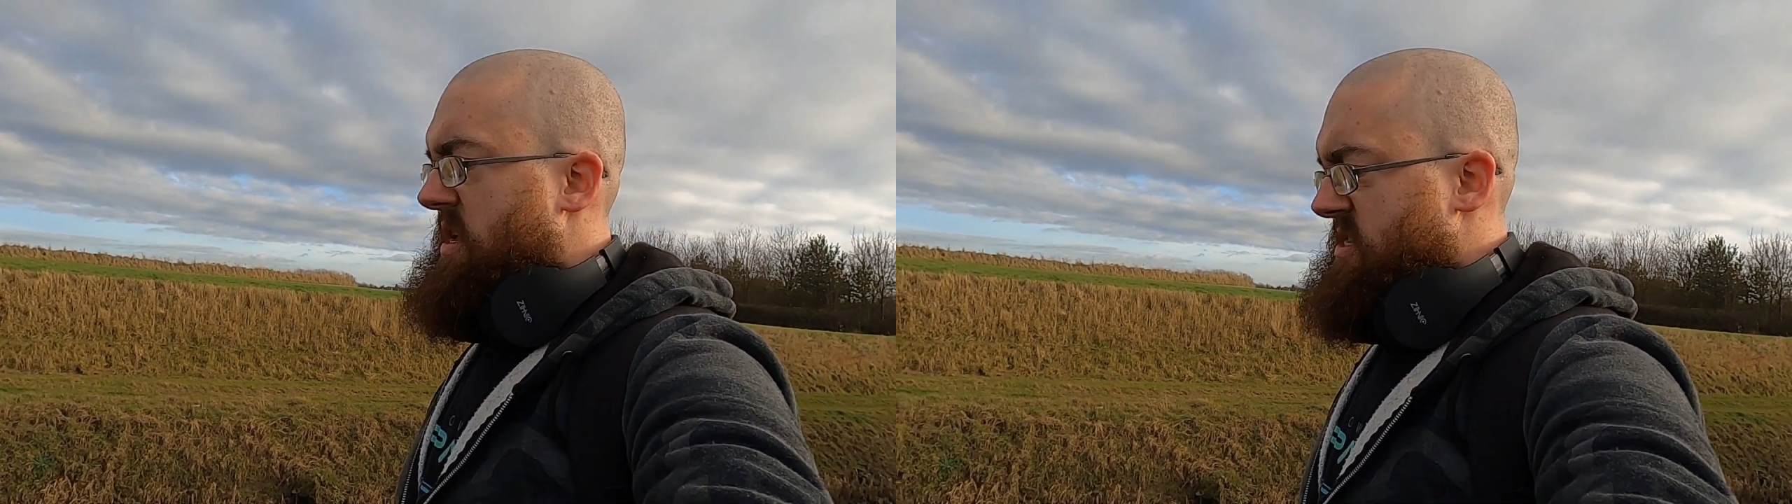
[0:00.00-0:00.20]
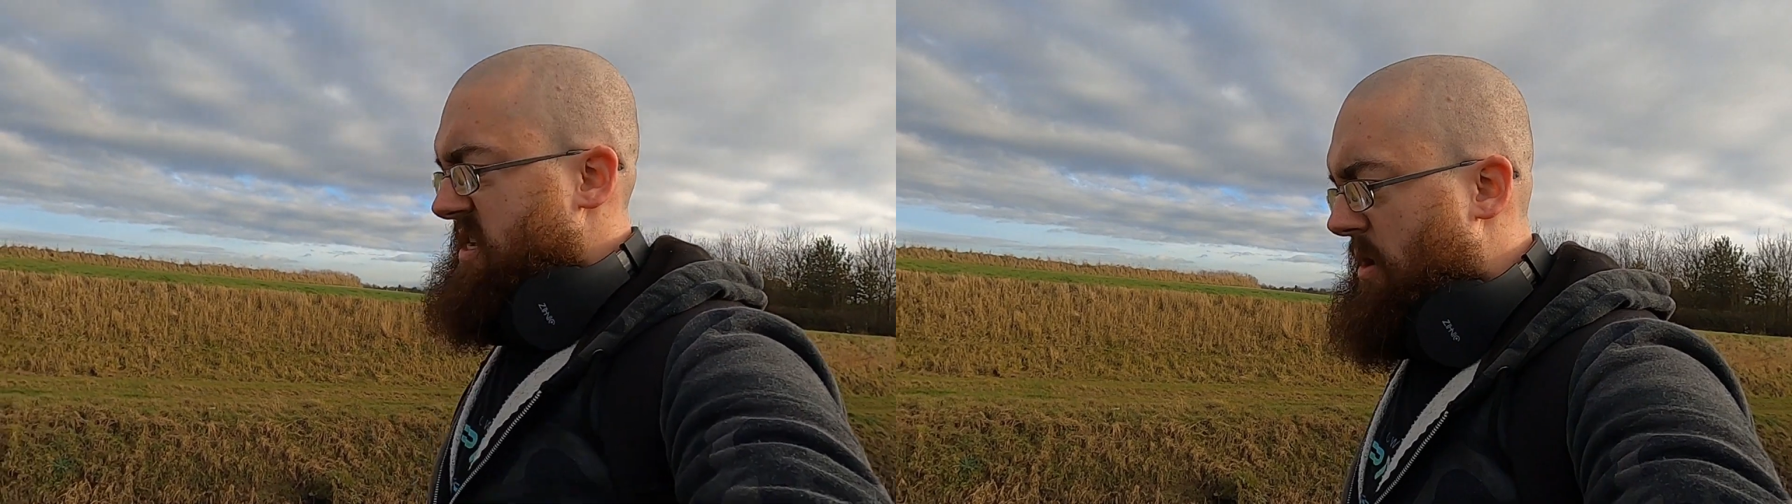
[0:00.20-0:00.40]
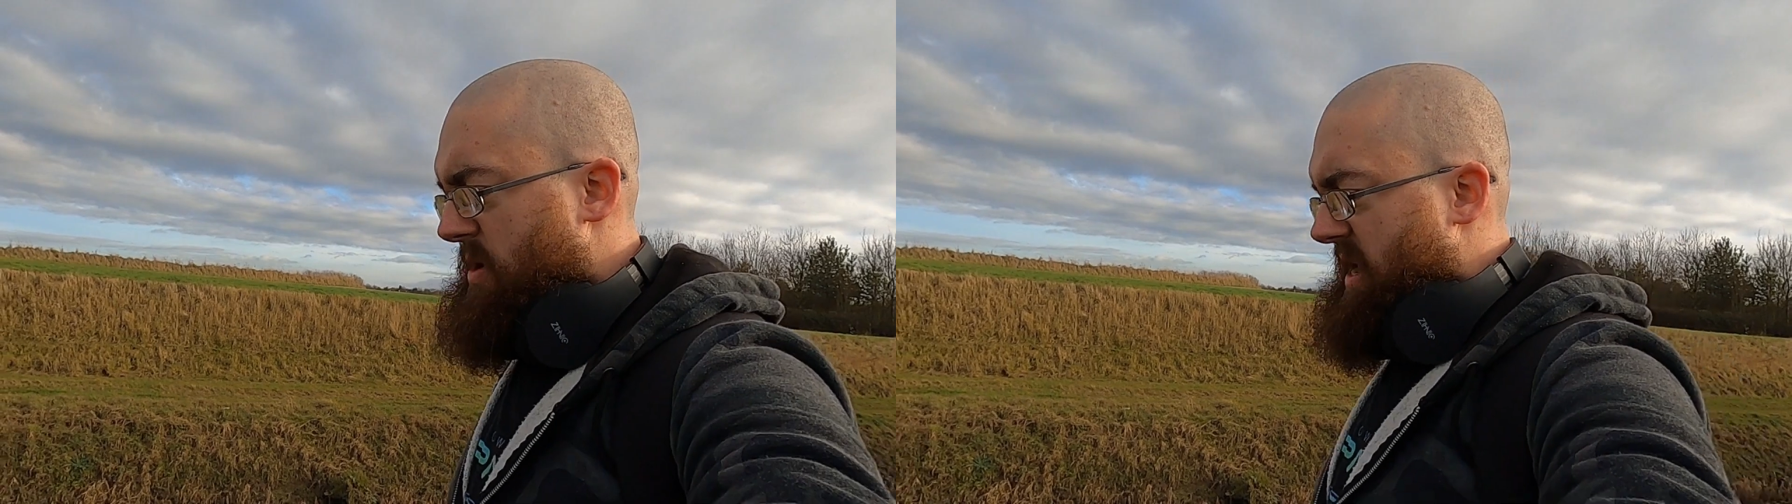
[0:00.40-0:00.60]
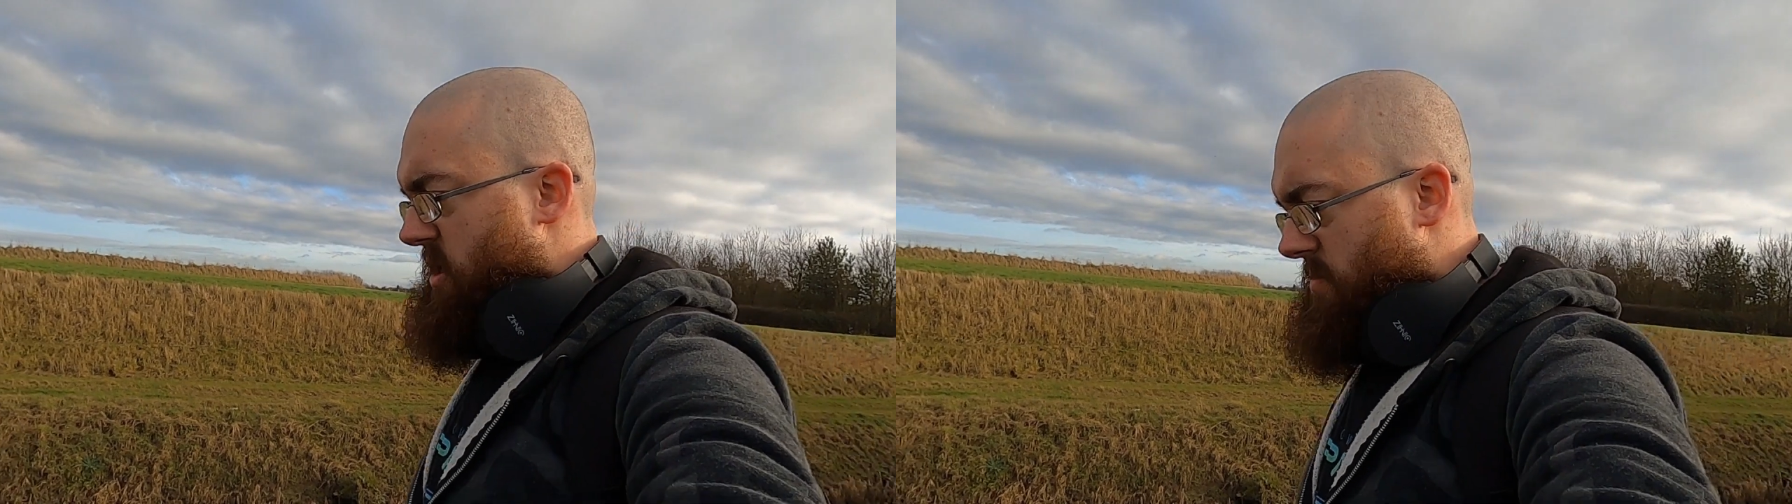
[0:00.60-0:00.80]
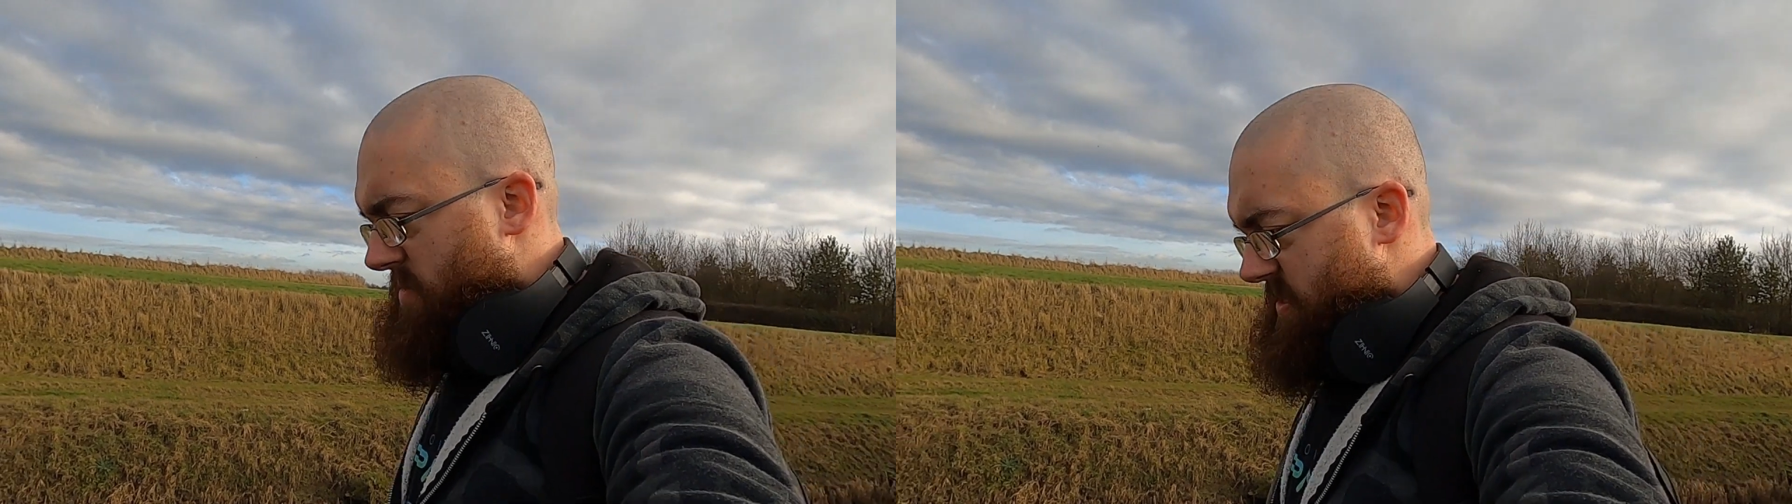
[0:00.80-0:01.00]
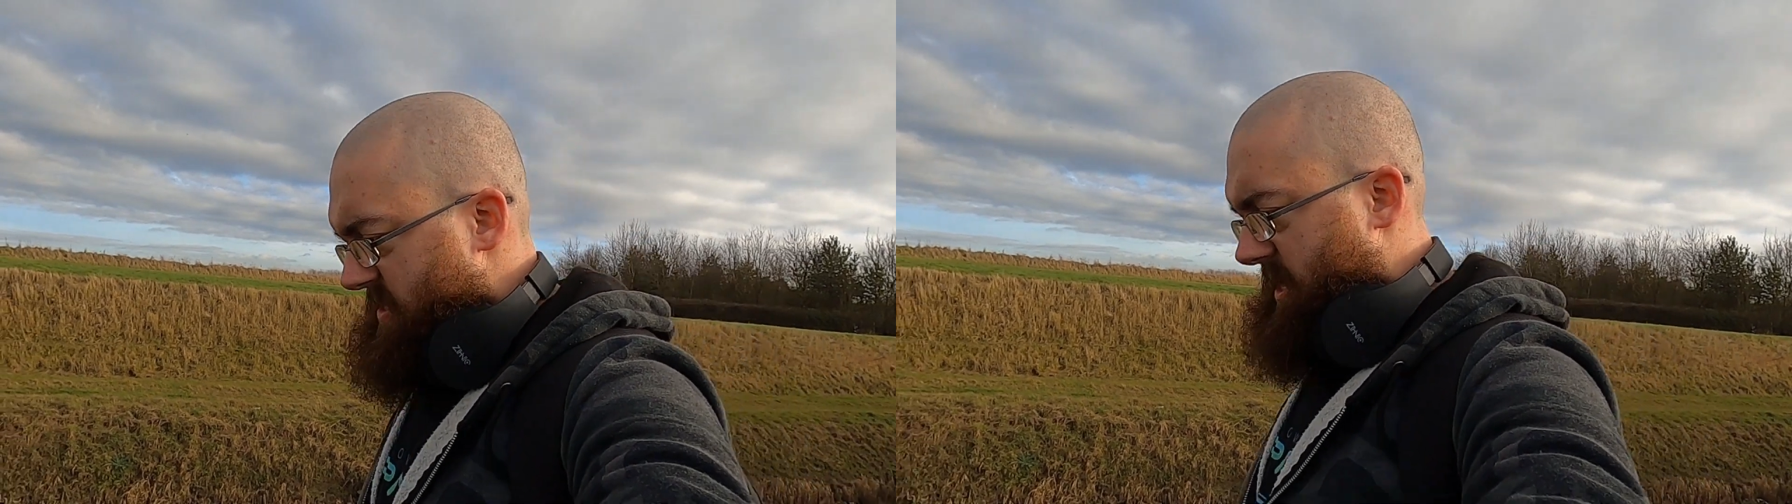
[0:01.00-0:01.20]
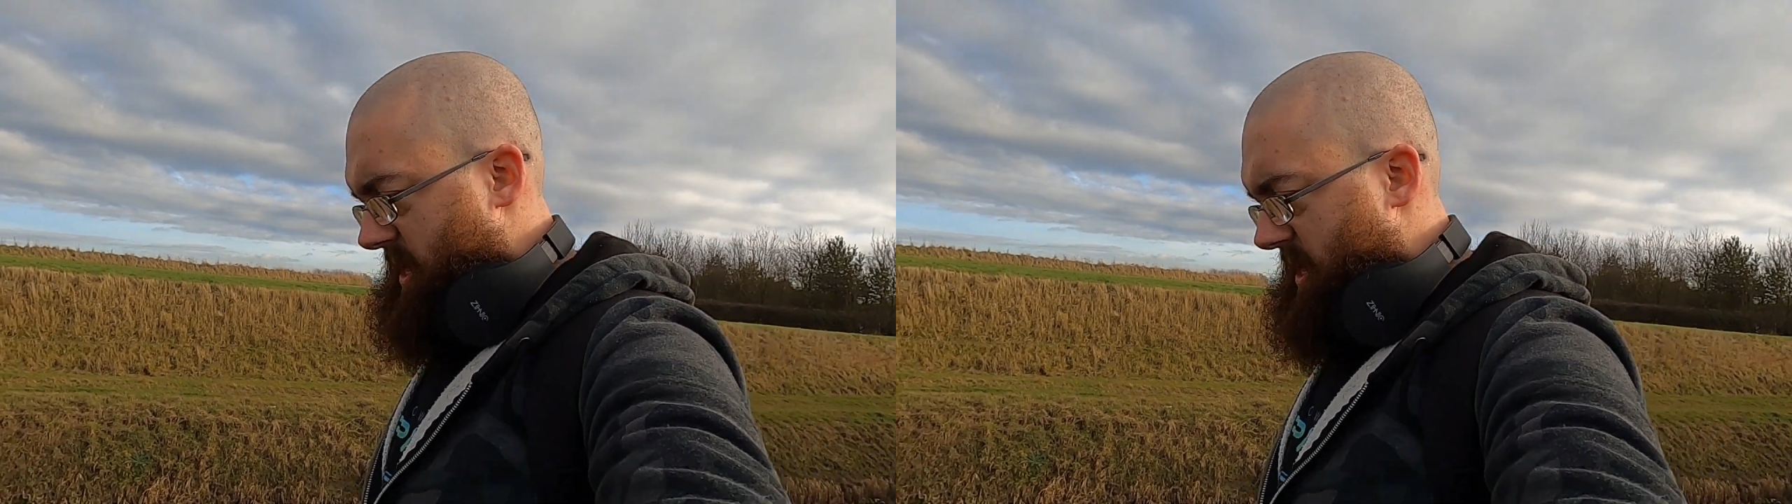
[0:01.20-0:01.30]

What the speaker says: see how I get on, but